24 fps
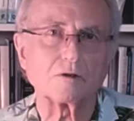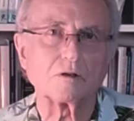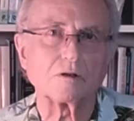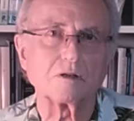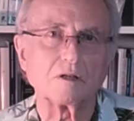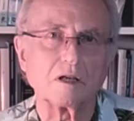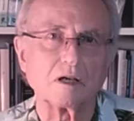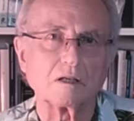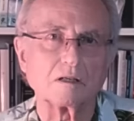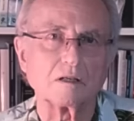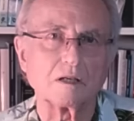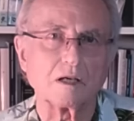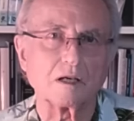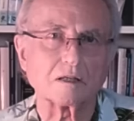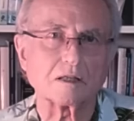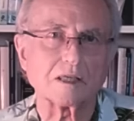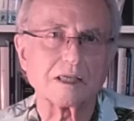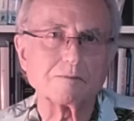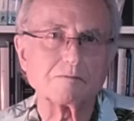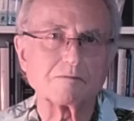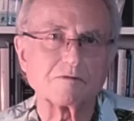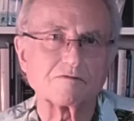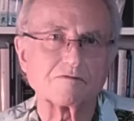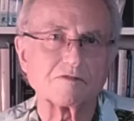like
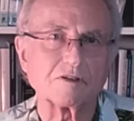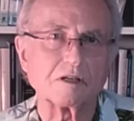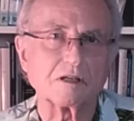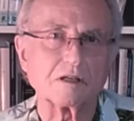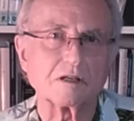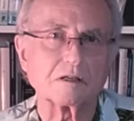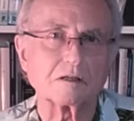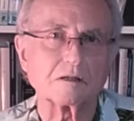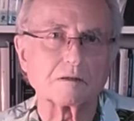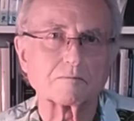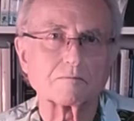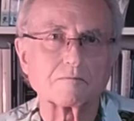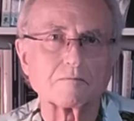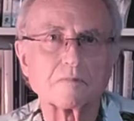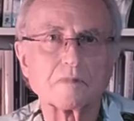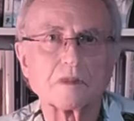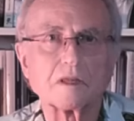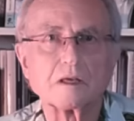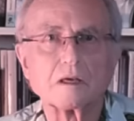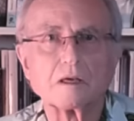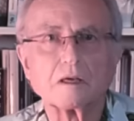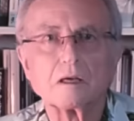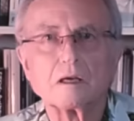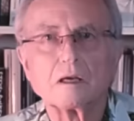hemophilia.
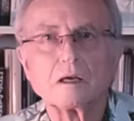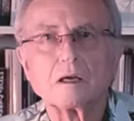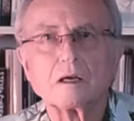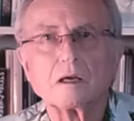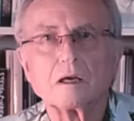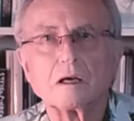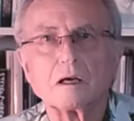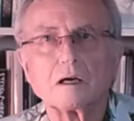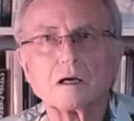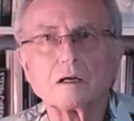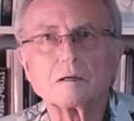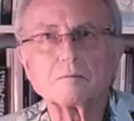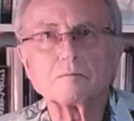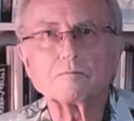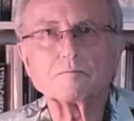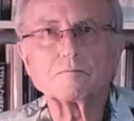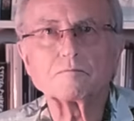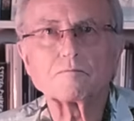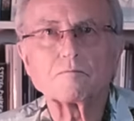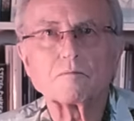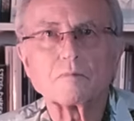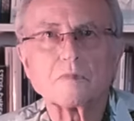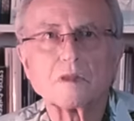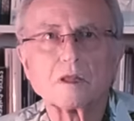
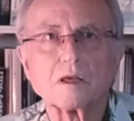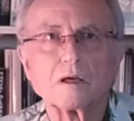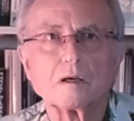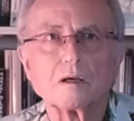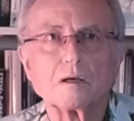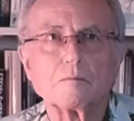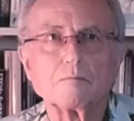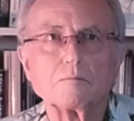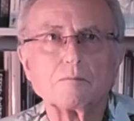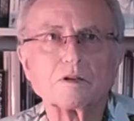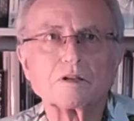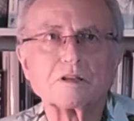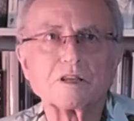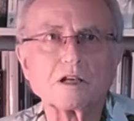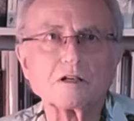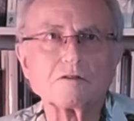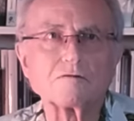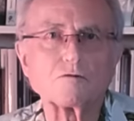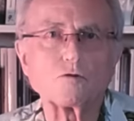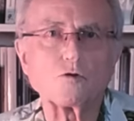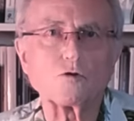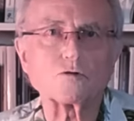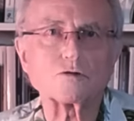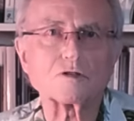But then,
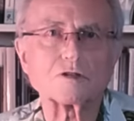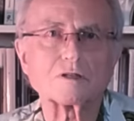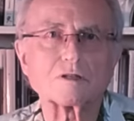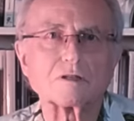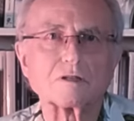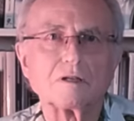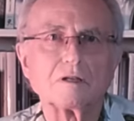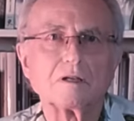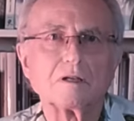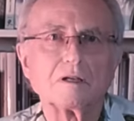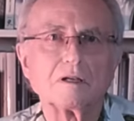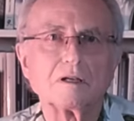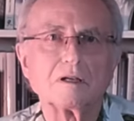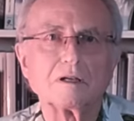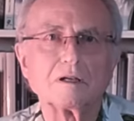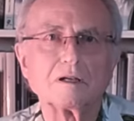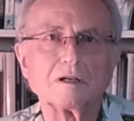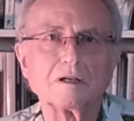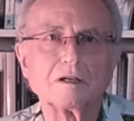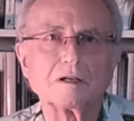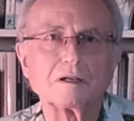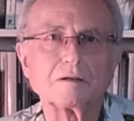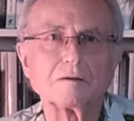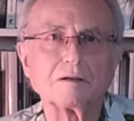of course,
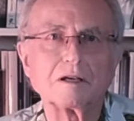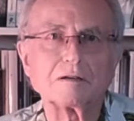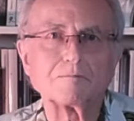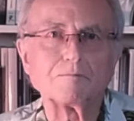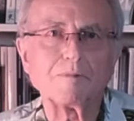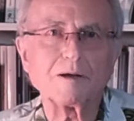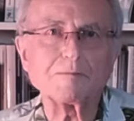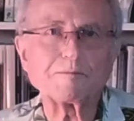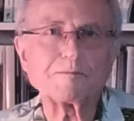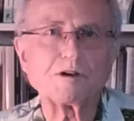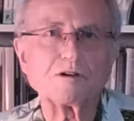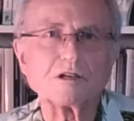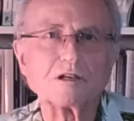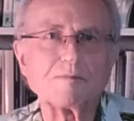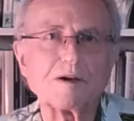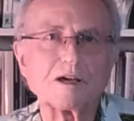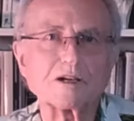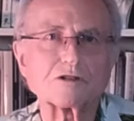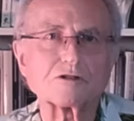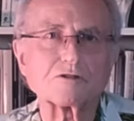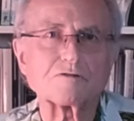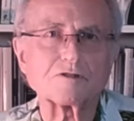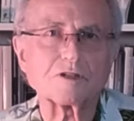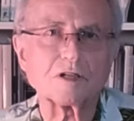it might be only a
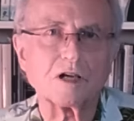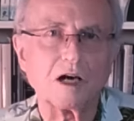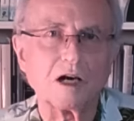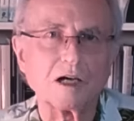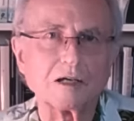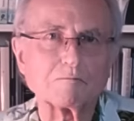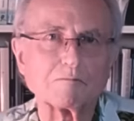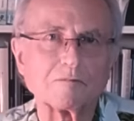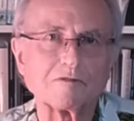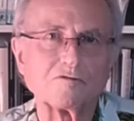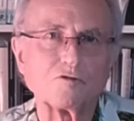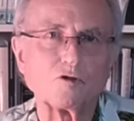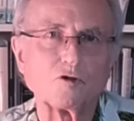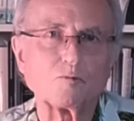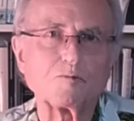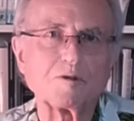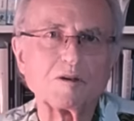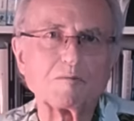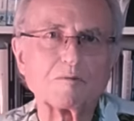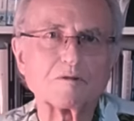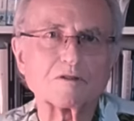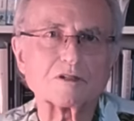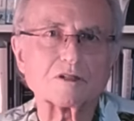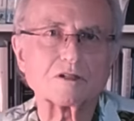matter of time before
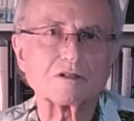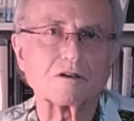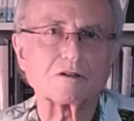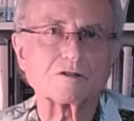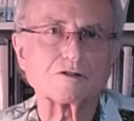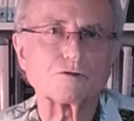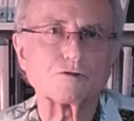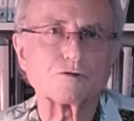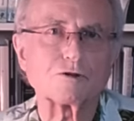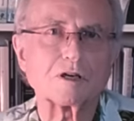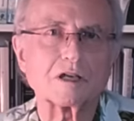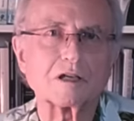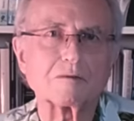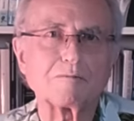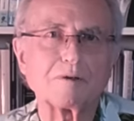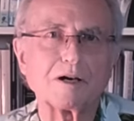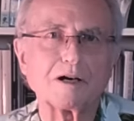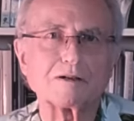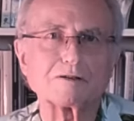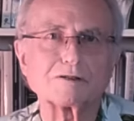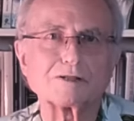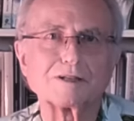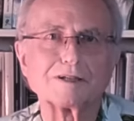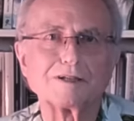people start talking
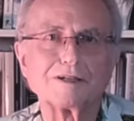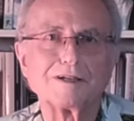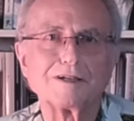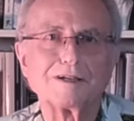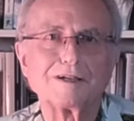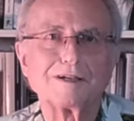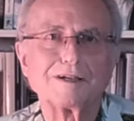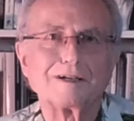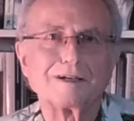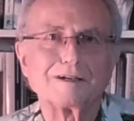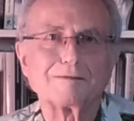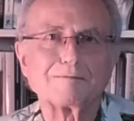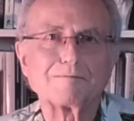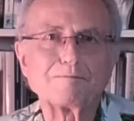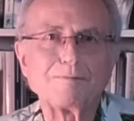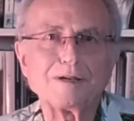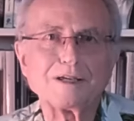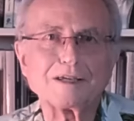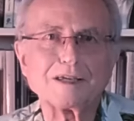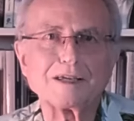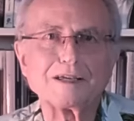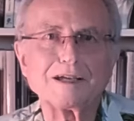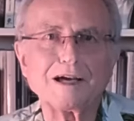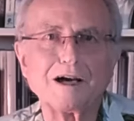about
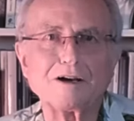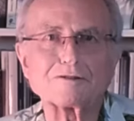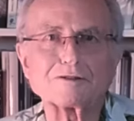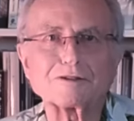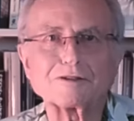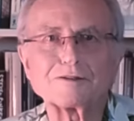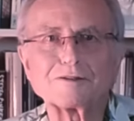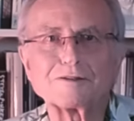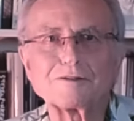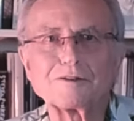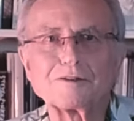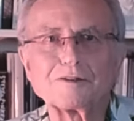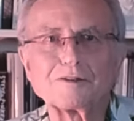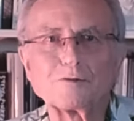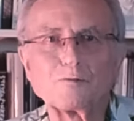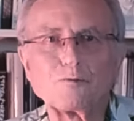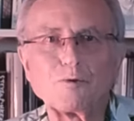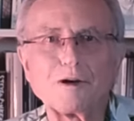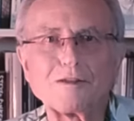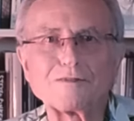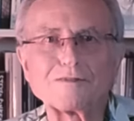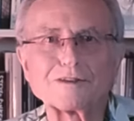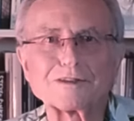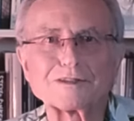picking out the
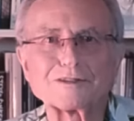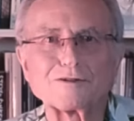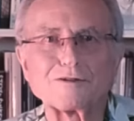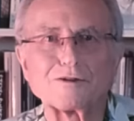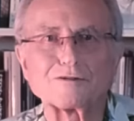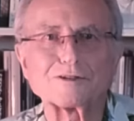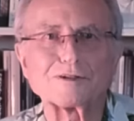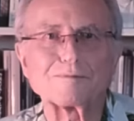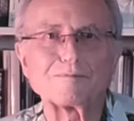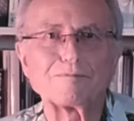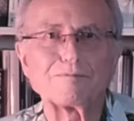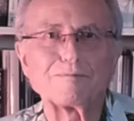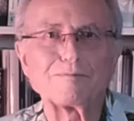one that's got a